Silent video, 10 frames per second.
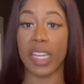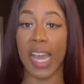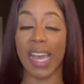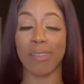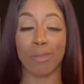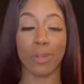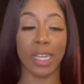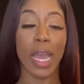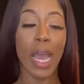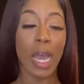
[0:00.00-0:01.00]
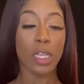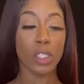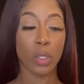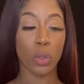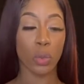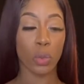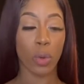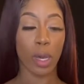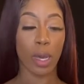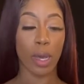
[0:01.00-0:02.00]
have one, to